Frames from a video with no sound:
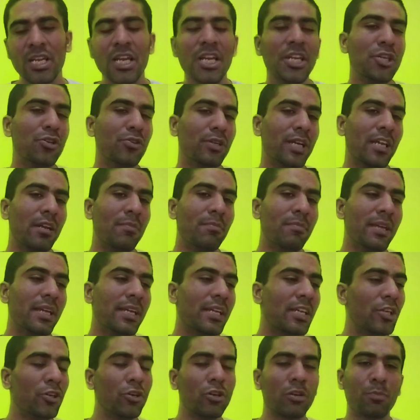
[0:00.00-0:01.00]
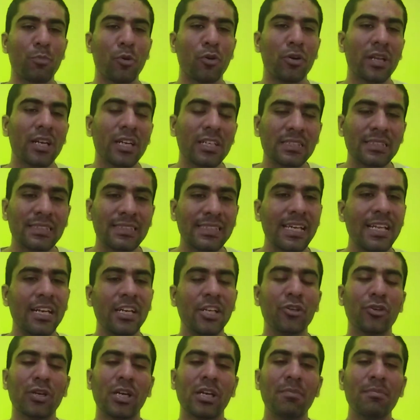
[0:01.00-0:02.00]
you can make your product sell,
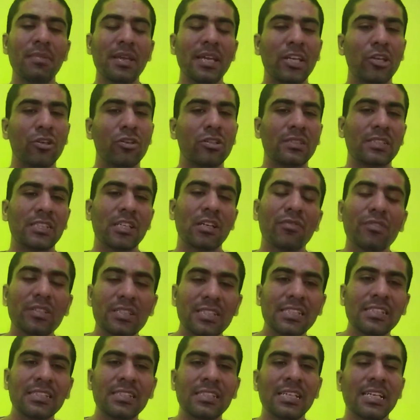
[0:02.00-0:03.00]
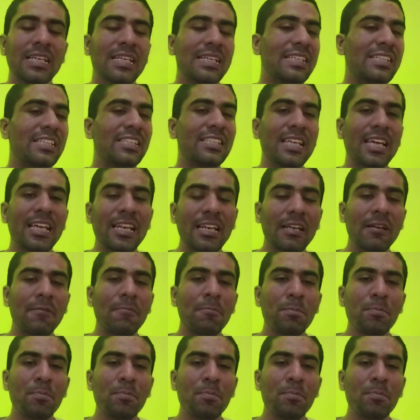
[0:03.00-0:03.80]
you can make your services sell.